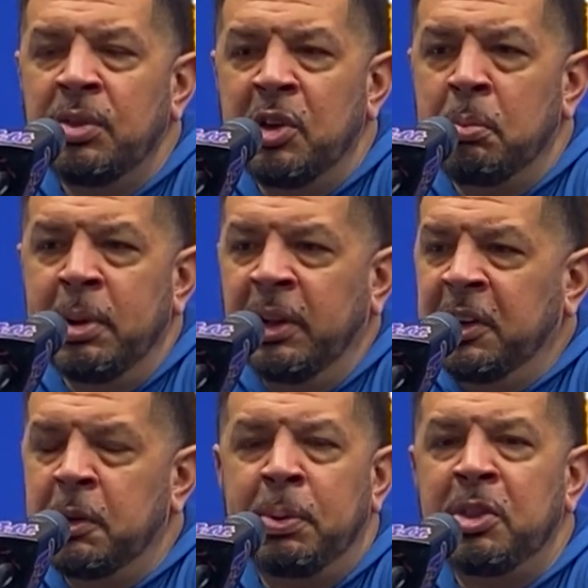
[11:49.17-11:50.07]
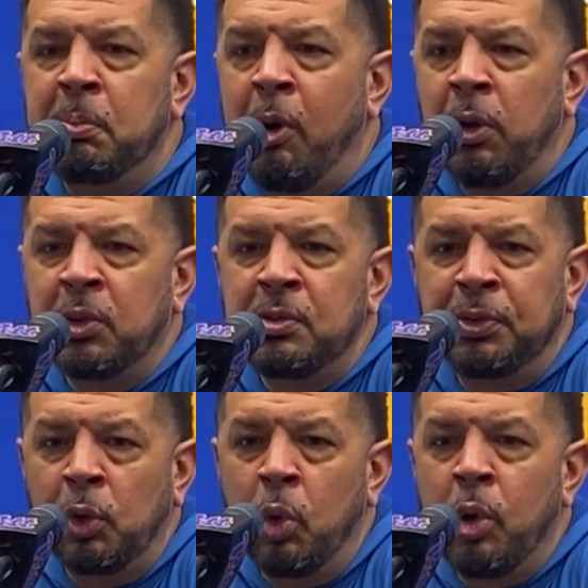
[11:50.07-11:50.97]
their ability to put the ball on the
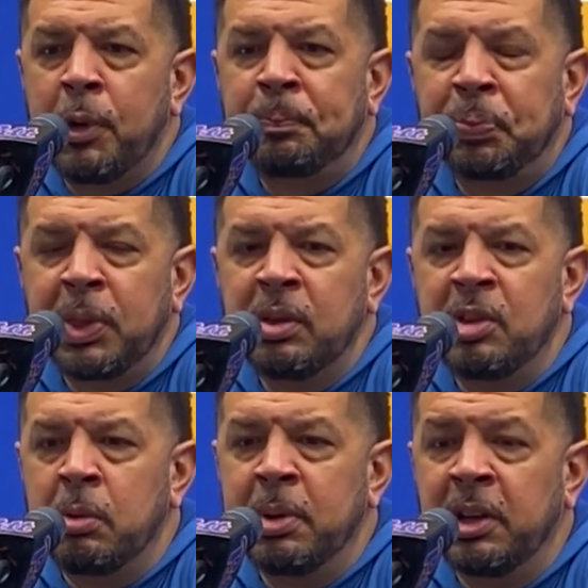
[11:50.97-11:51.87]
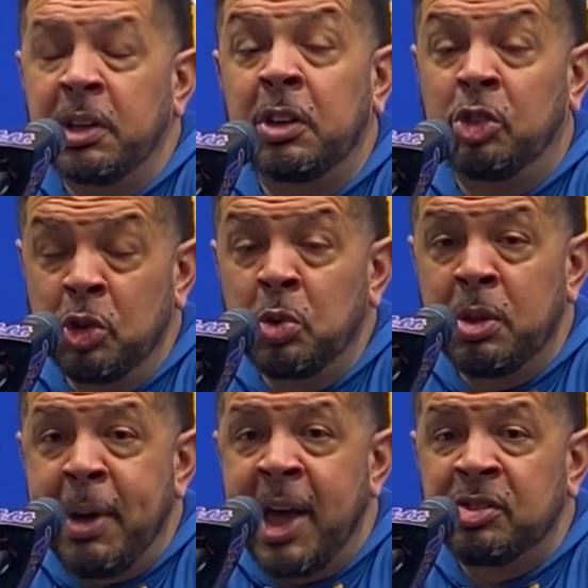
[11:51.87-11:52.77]
floor, their ability to shoot the
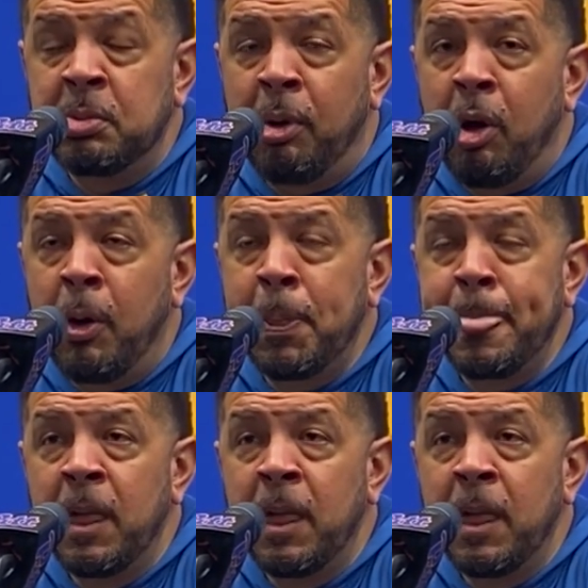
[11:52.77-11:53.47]
basketball.